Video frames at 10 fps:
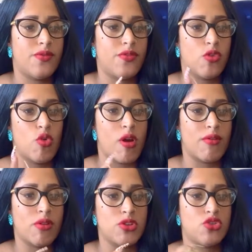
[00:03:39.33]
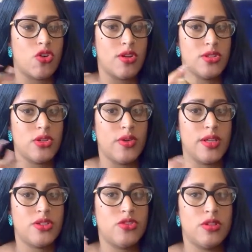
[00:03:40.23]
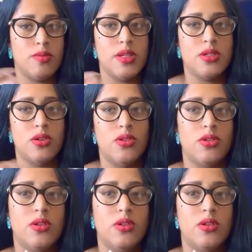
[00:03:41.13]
for whoever is drawn to it. Truth be told.